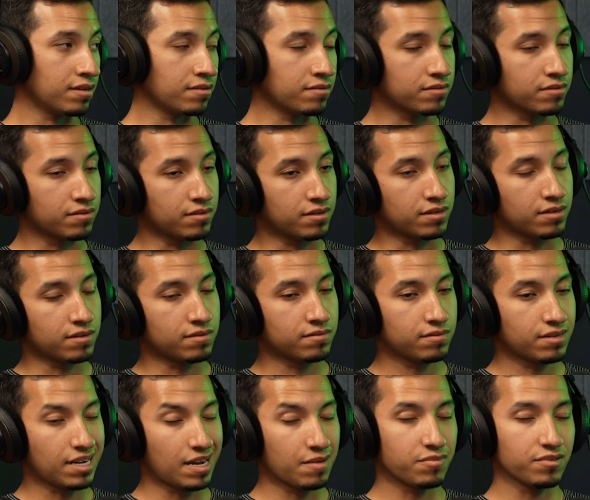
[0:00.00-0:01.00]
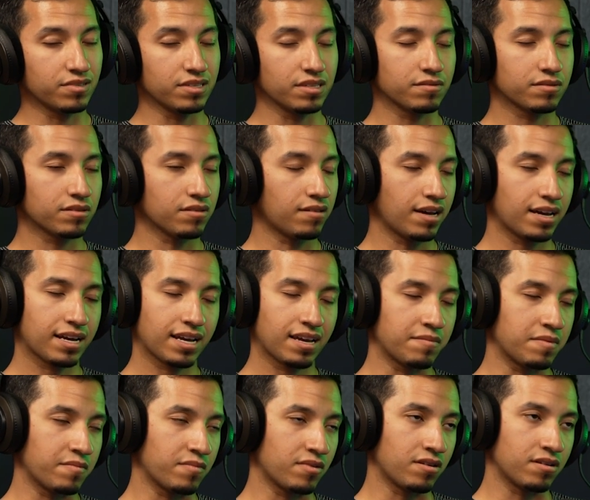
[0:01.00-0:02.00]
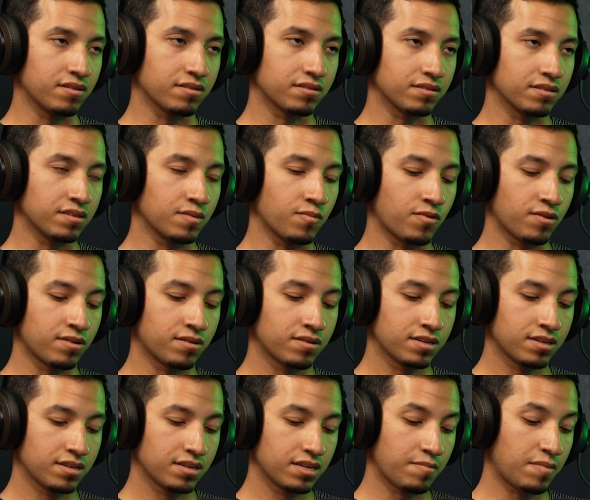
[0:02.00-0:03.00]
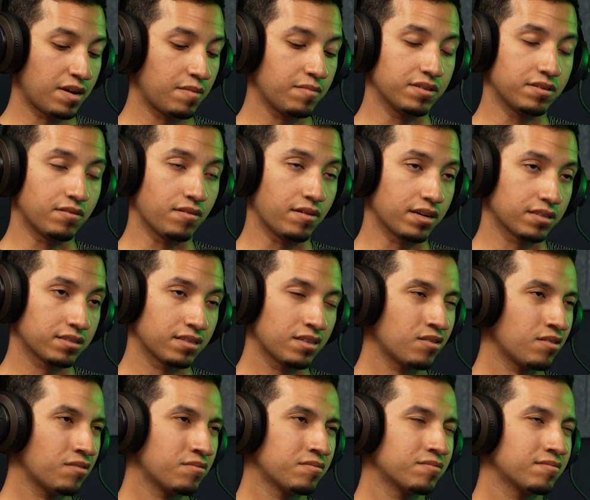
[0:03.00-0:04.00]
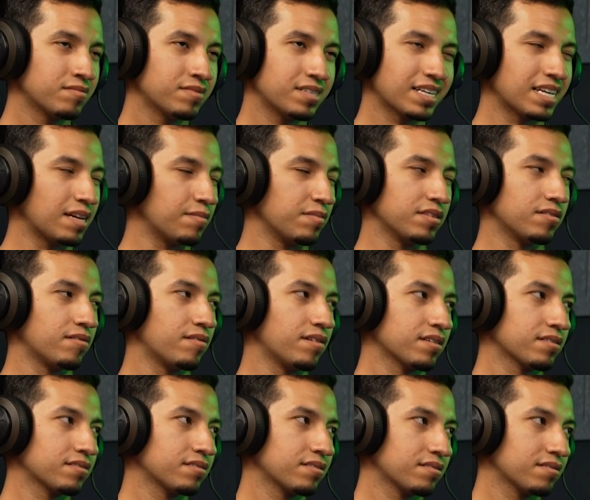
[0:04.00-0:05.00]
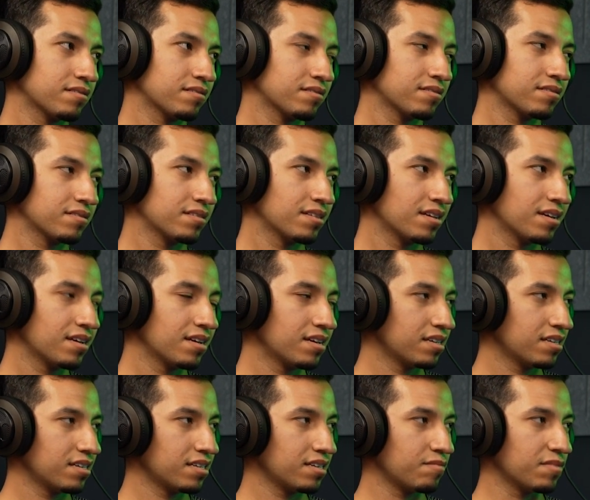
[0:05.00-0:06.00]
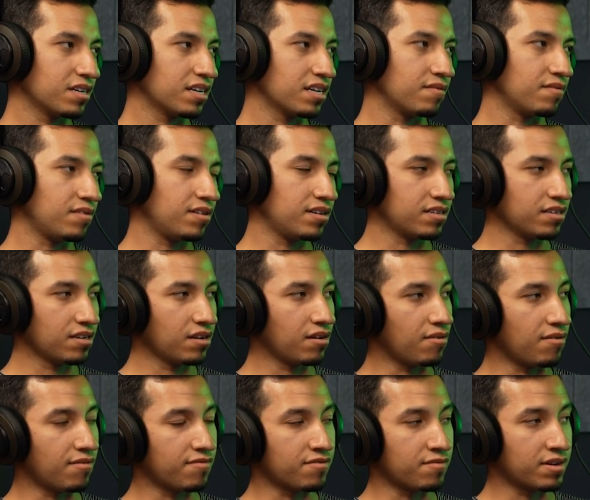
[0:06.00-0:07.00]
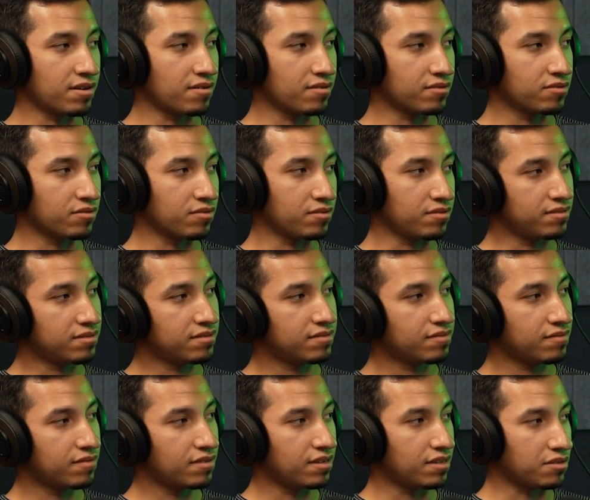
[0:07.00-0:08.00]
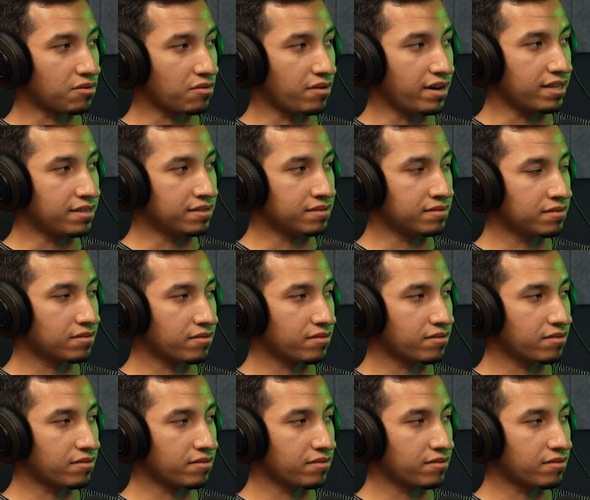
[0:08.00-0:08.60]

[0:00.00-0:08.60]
down to there. I believe so. I can't remember honestly anymore. It might be direct. No, it can't be direct. It'd be kind of odd to go from here to a little island